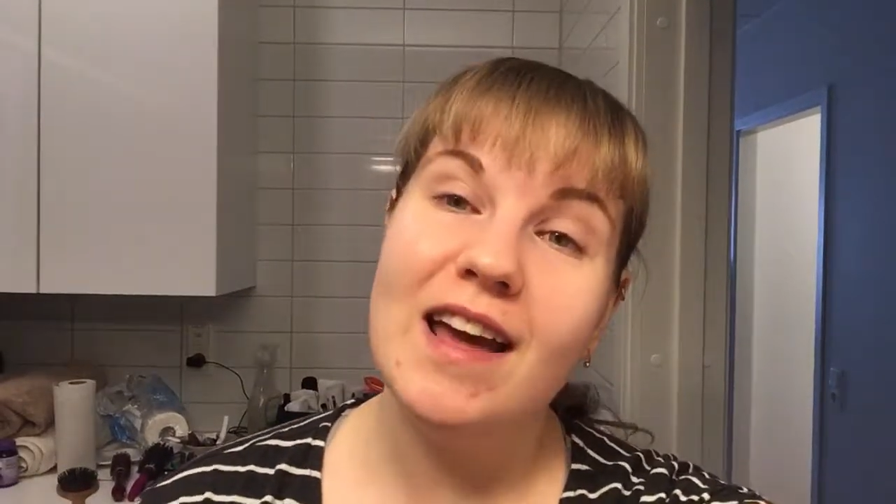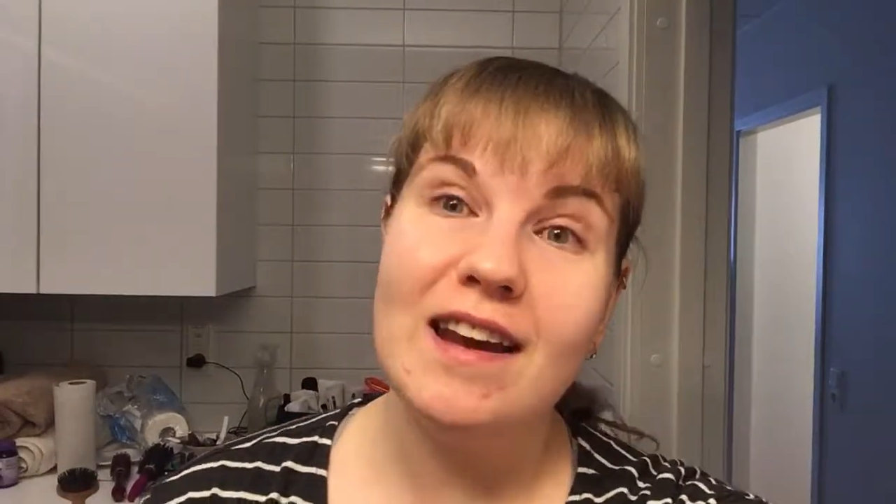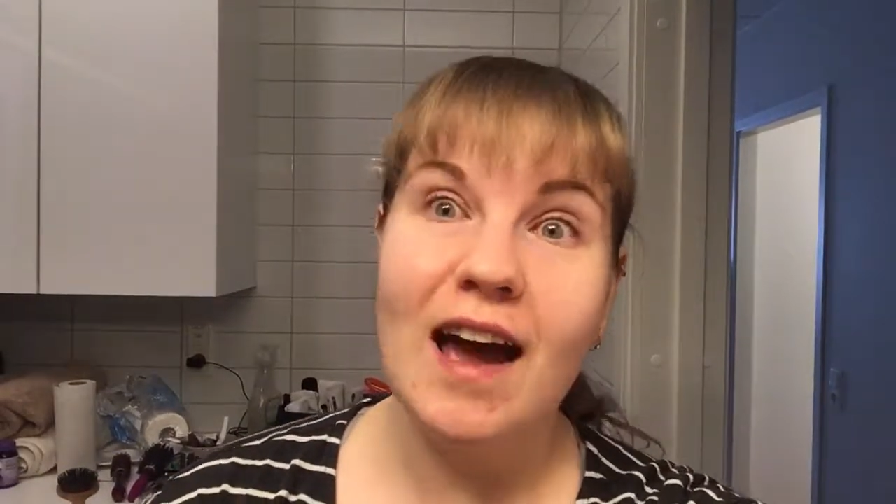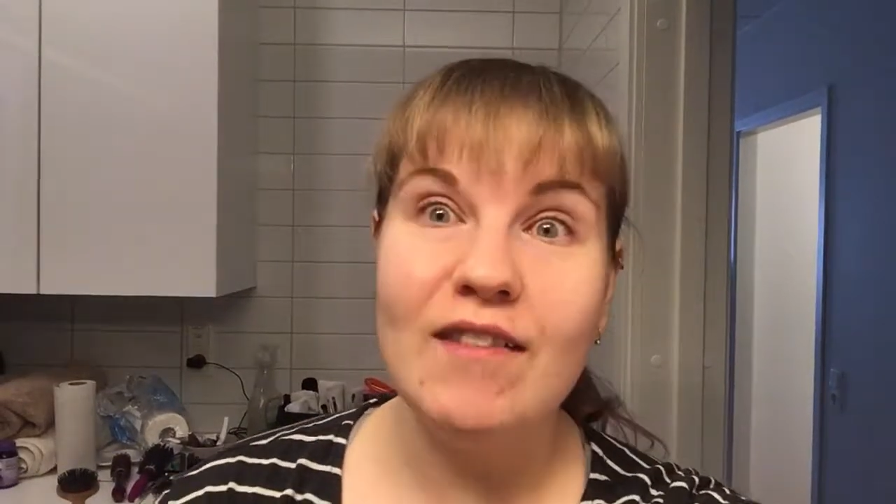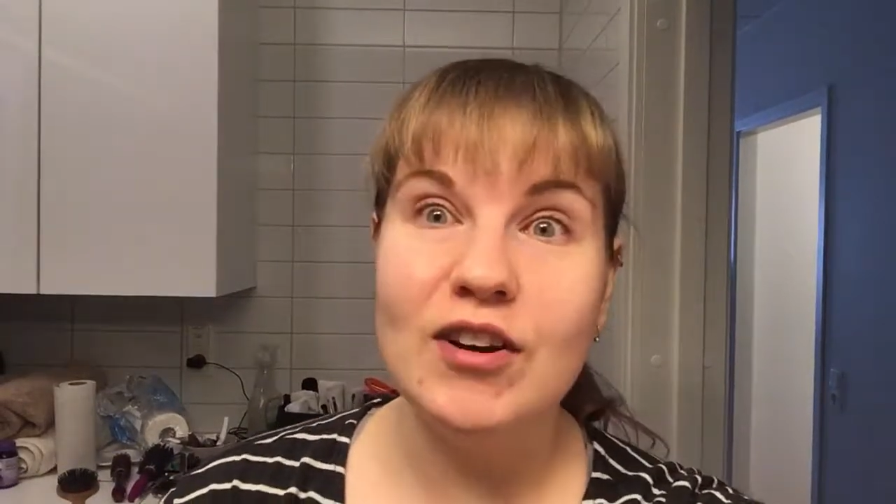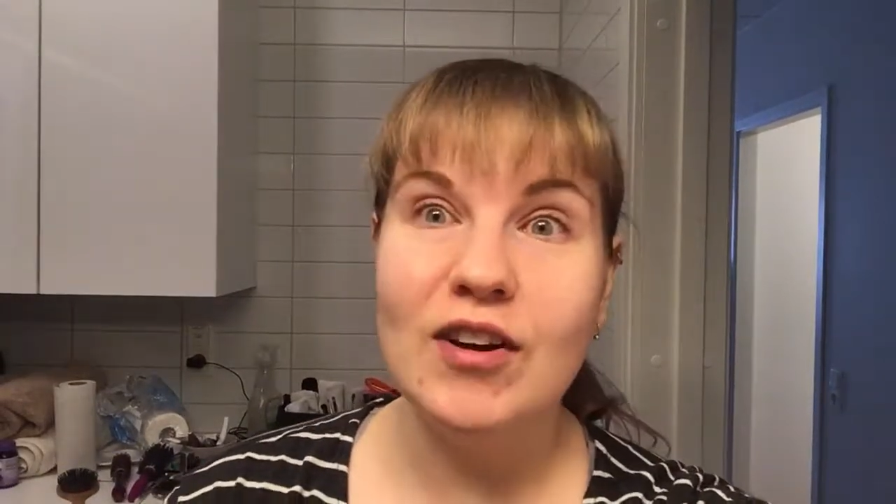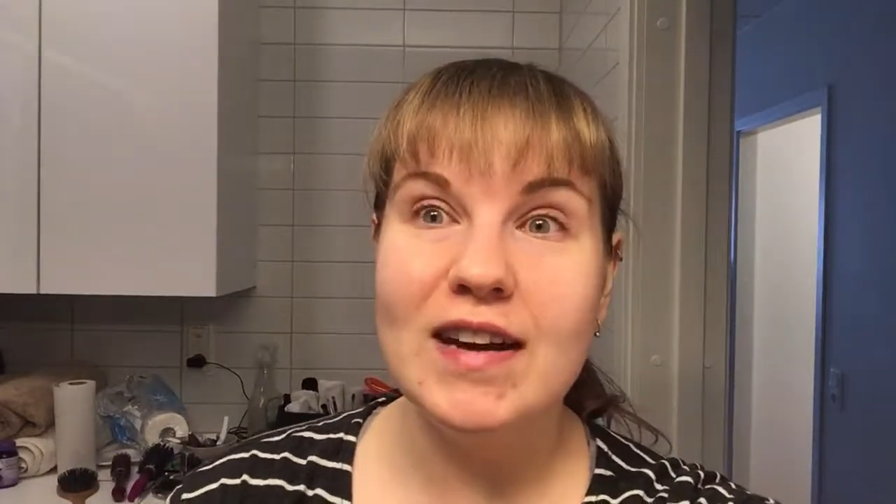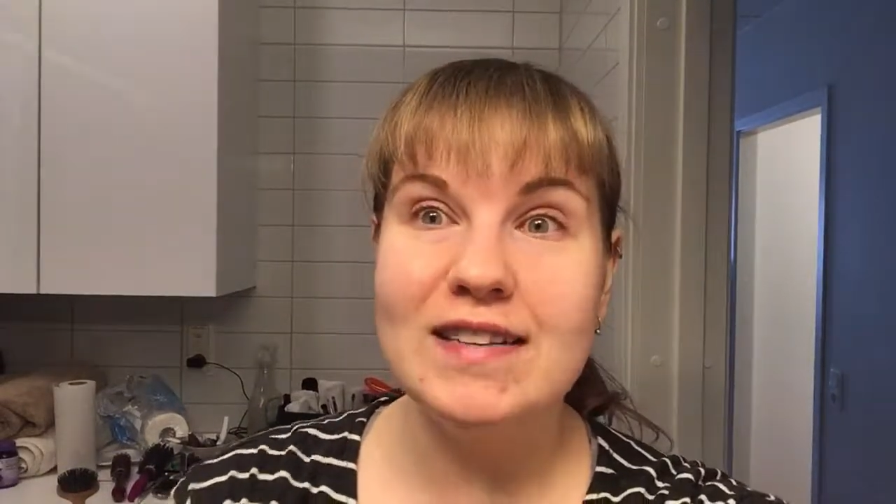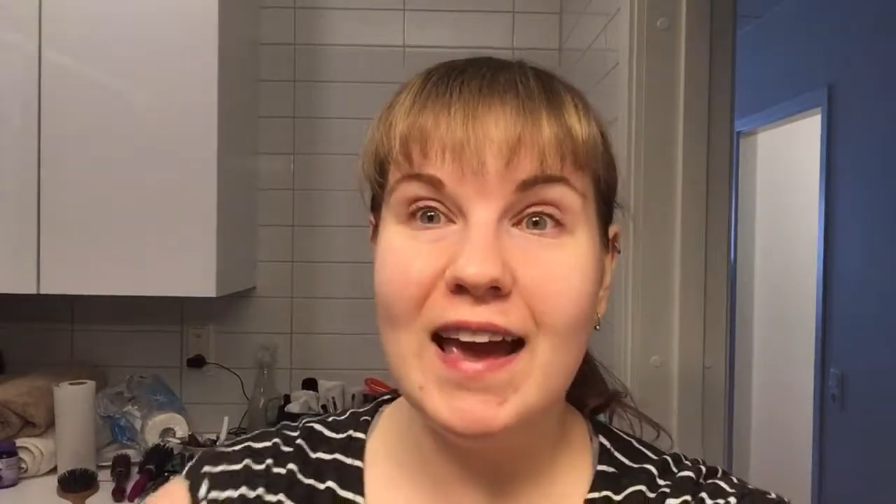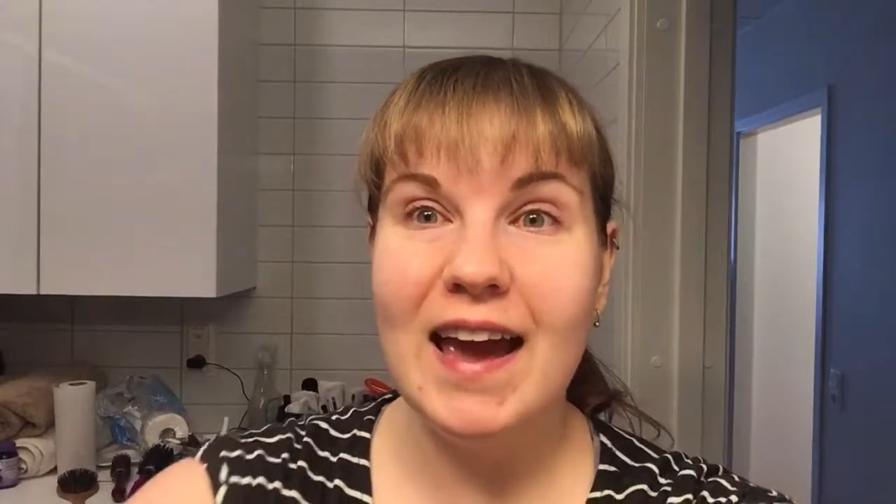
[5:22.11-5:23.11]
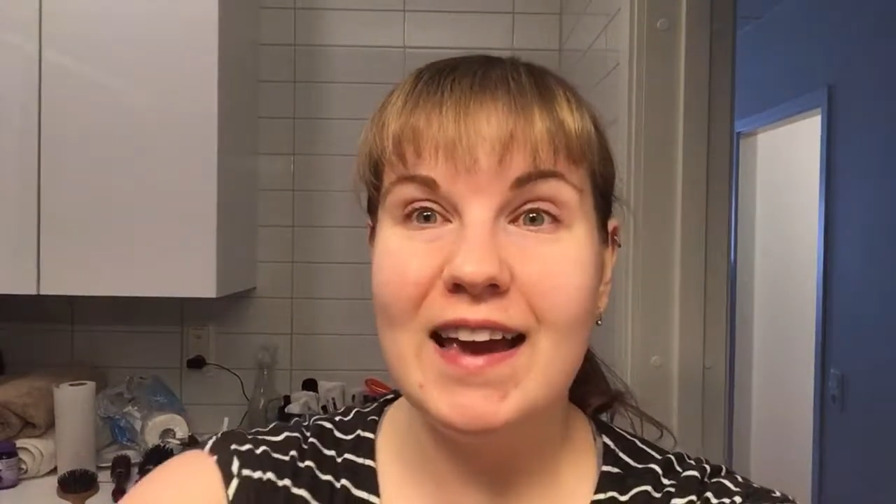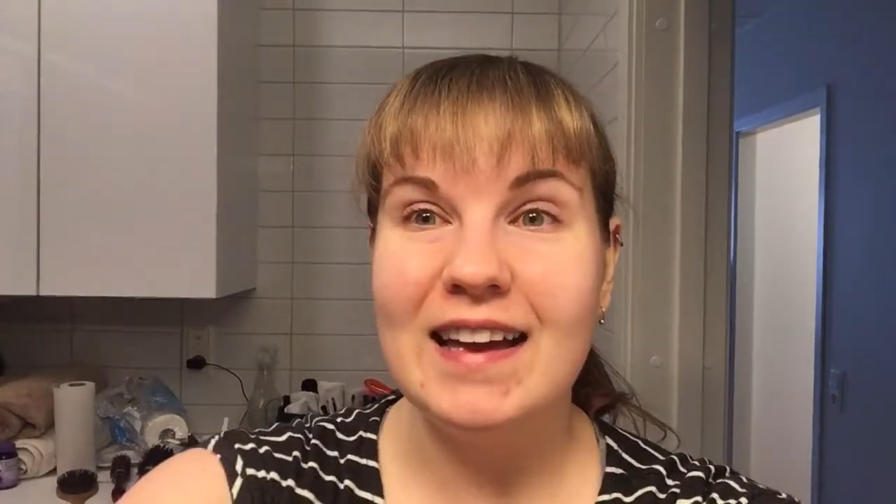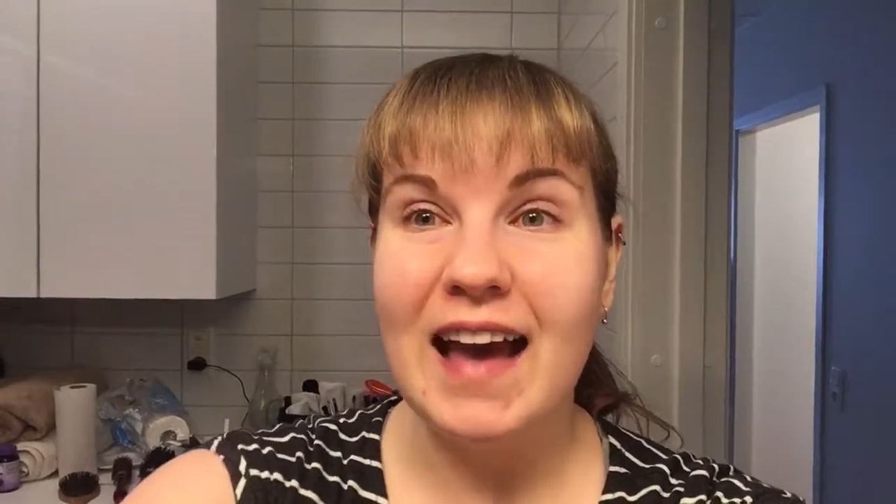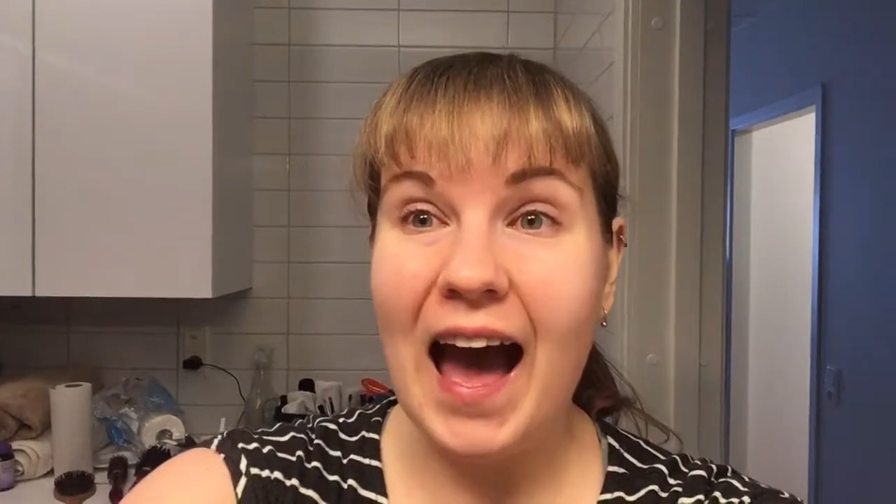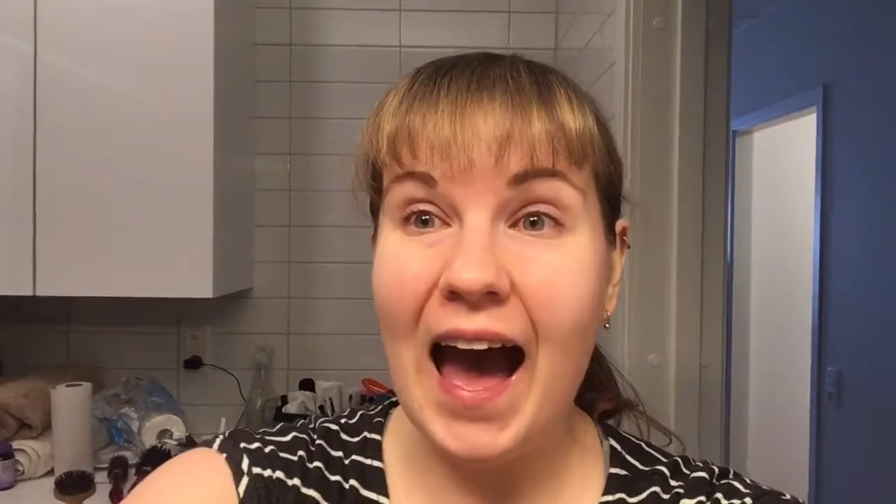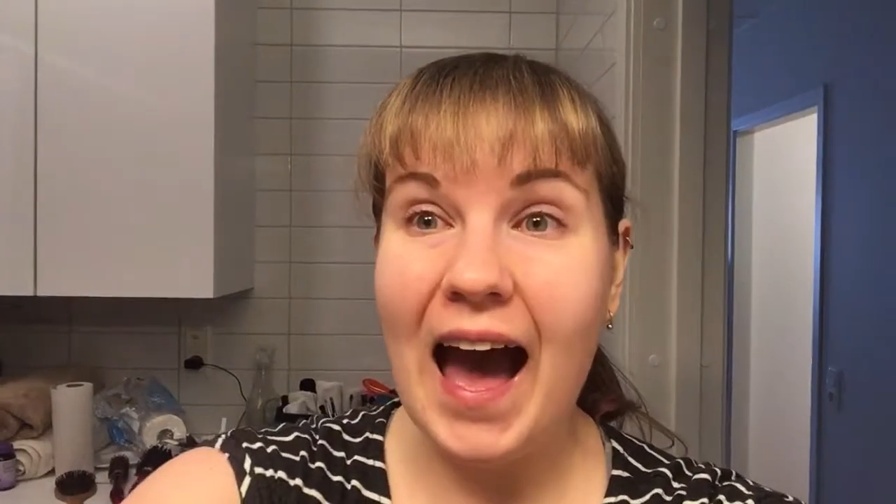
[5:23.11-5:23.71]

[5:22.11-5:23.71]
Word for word: and have a great day.